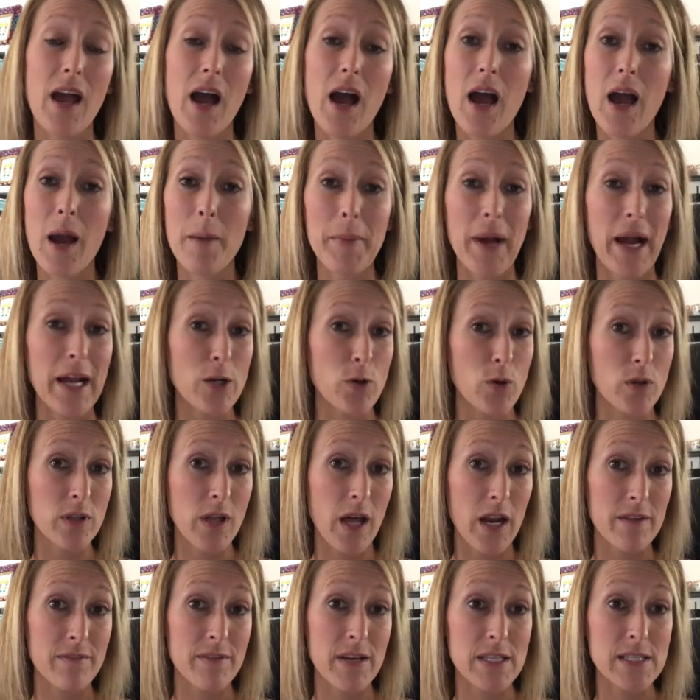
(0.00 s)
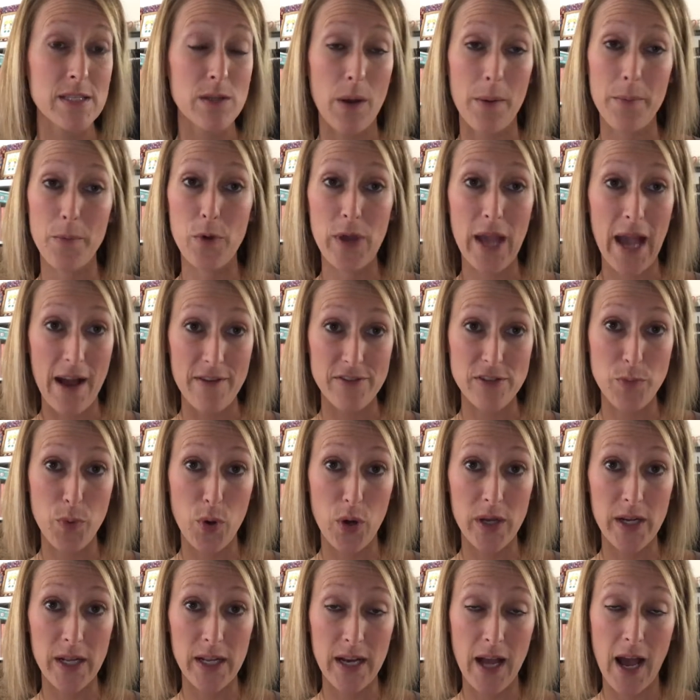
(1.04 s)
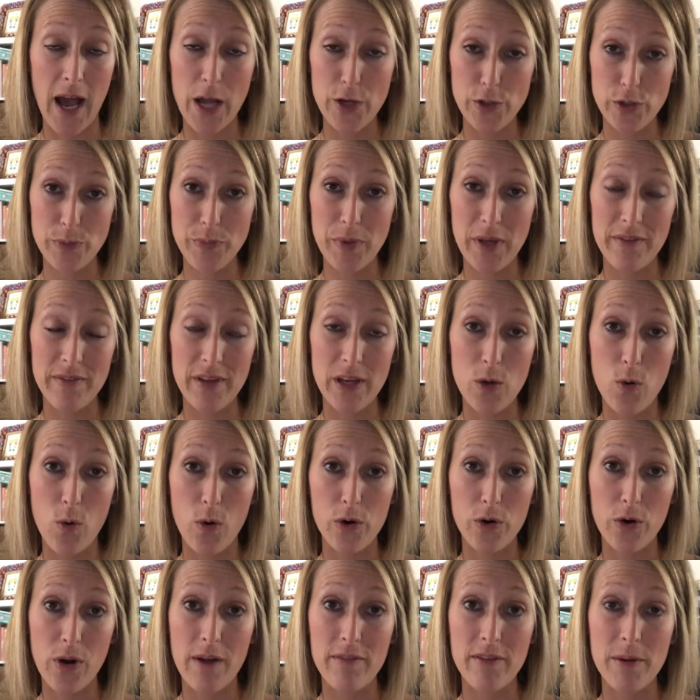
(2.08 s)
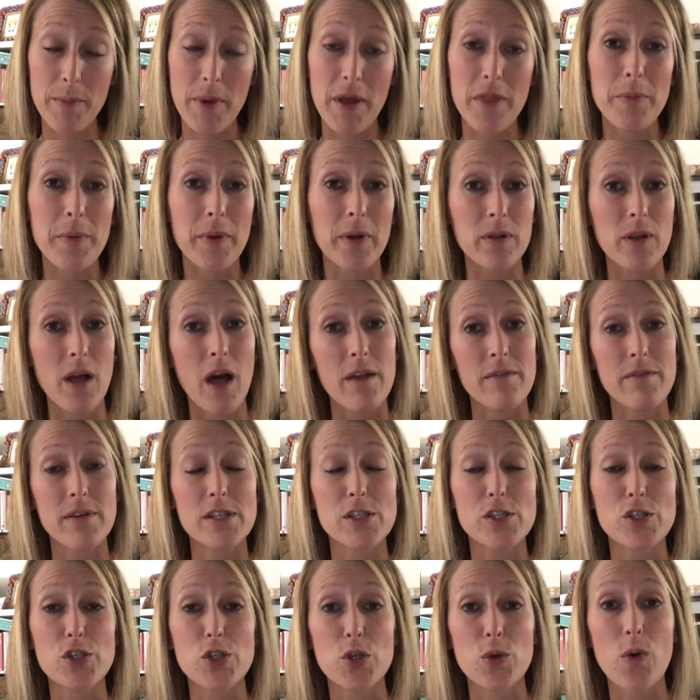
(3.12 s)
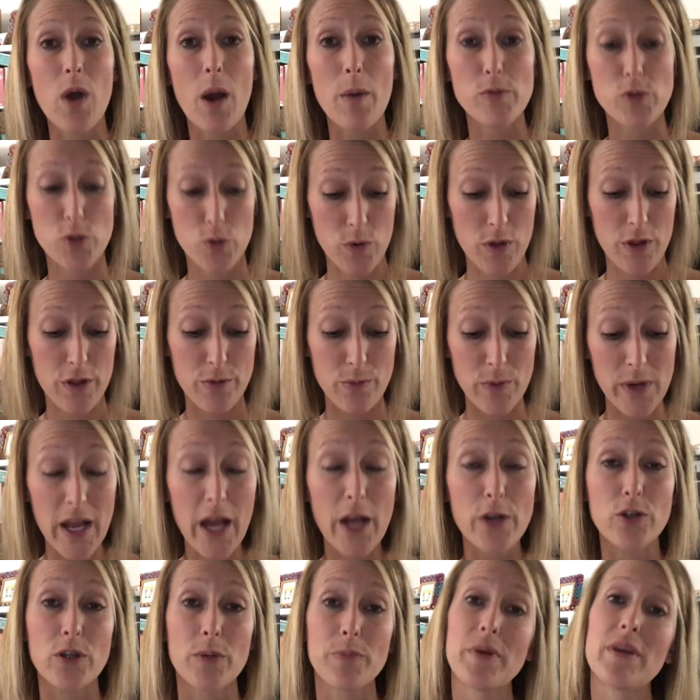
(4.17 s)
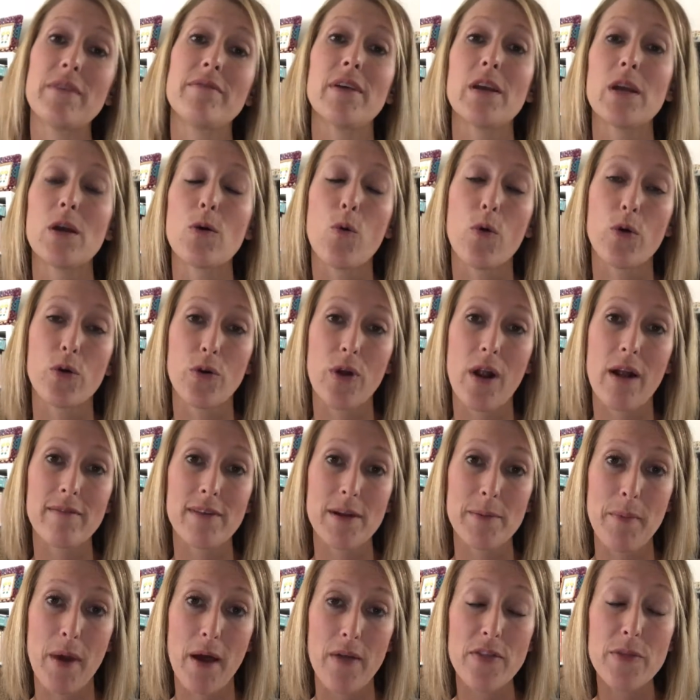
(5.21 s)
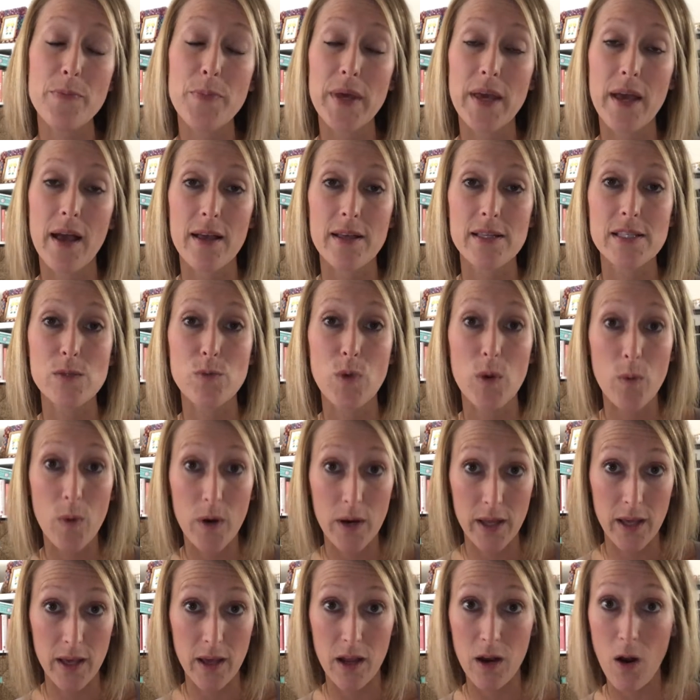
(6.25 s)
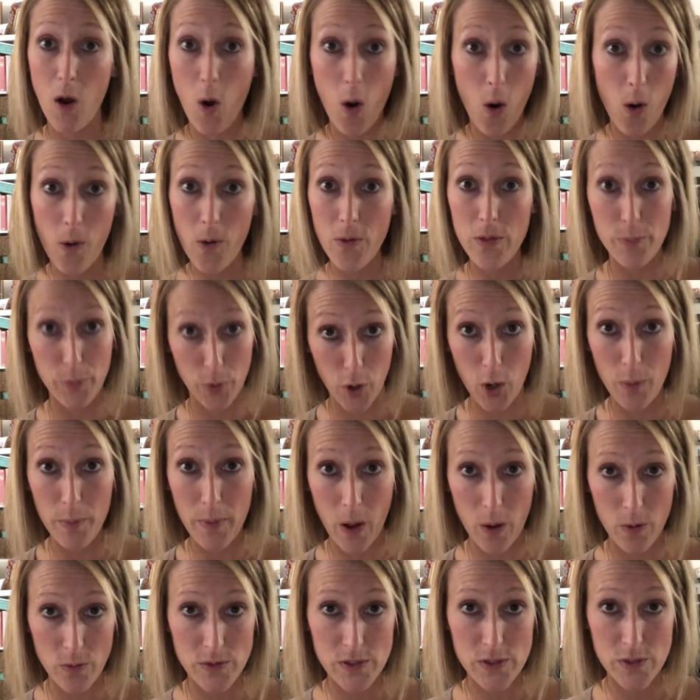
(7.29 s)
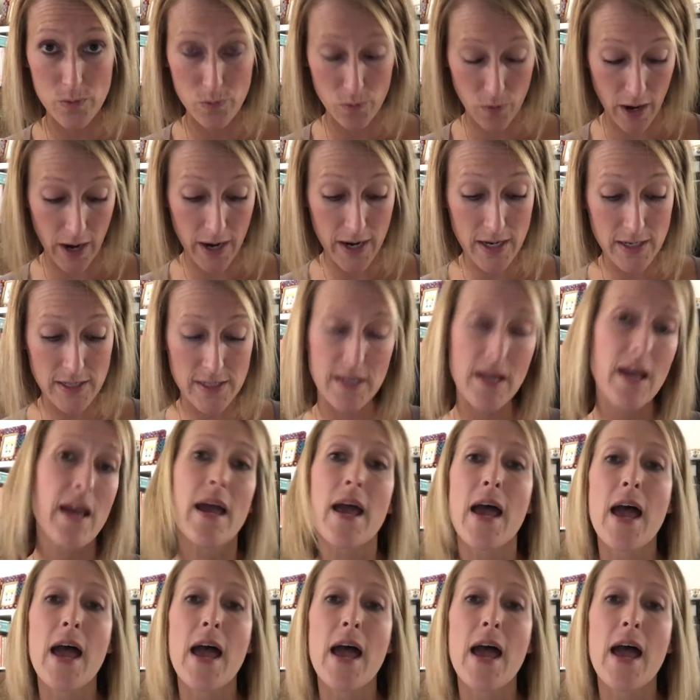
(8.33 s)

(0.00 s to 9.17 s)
I a lot of us, we have to put in a 100 PV order every month, but a lot of us do up to a 300 PV order every month because we want to get all the promos, right?